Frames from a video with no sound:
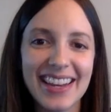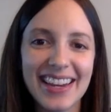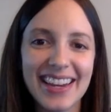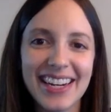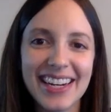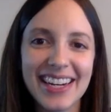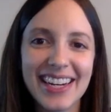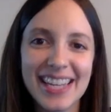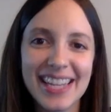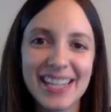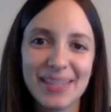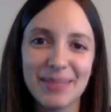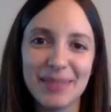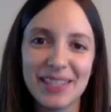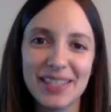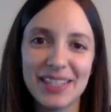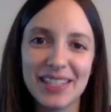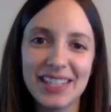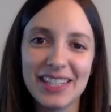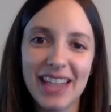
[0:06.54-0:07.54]
Hi there, it's
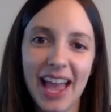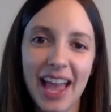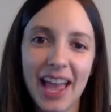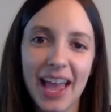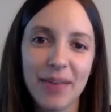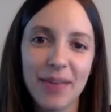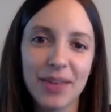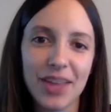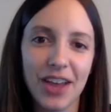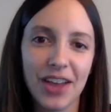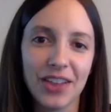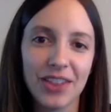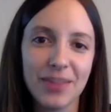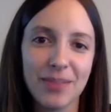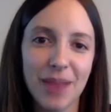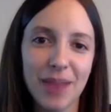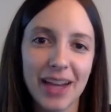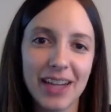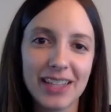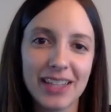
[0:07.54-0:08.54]
Mrs. Nye with
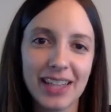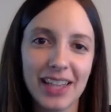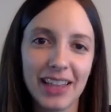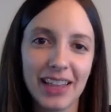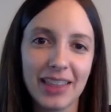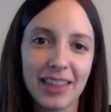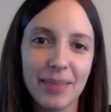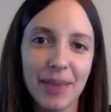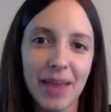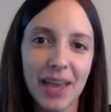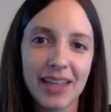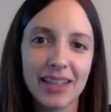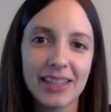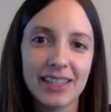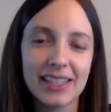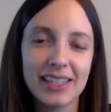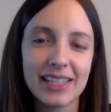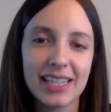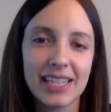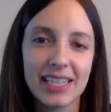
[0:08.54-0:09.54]
Healthy Bodies, Healthy
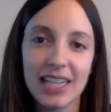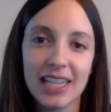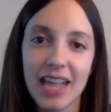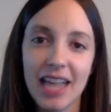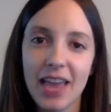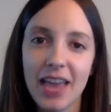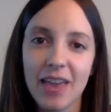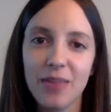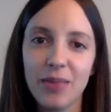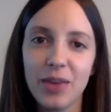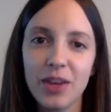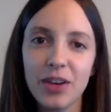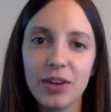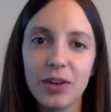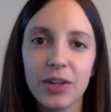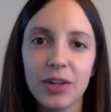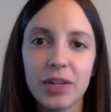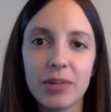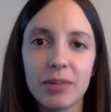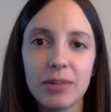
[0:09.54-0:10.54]
Minds. Today we
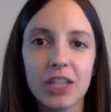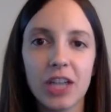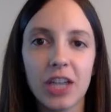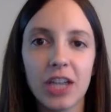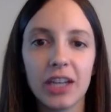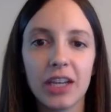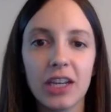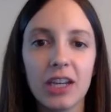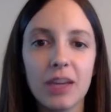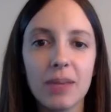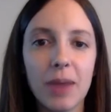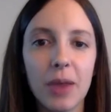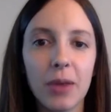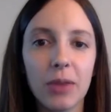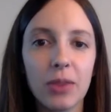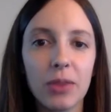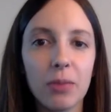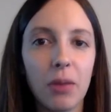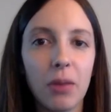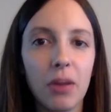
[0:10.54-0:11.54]
are going to be talking
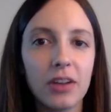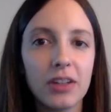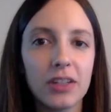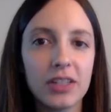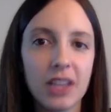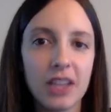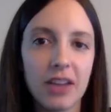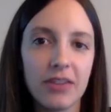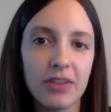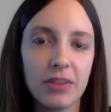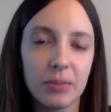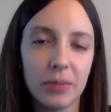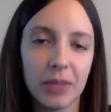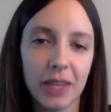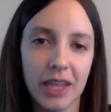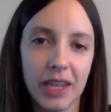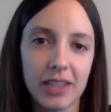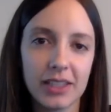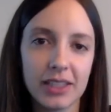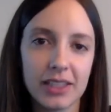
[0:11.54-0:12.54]
about the parts of the
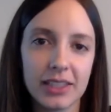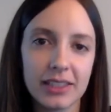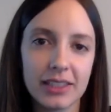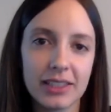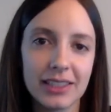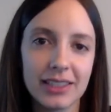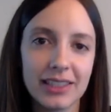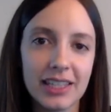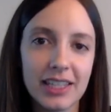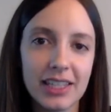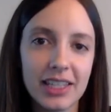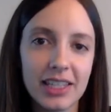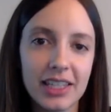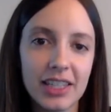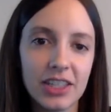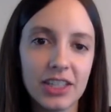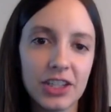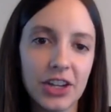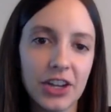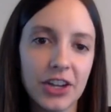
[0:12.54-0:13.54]
plant. Let's
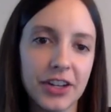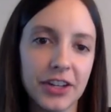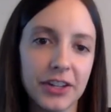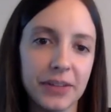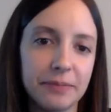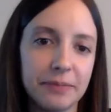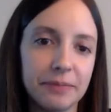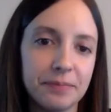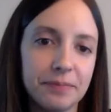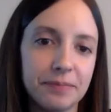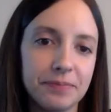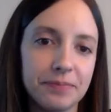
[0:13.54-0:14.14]
get started.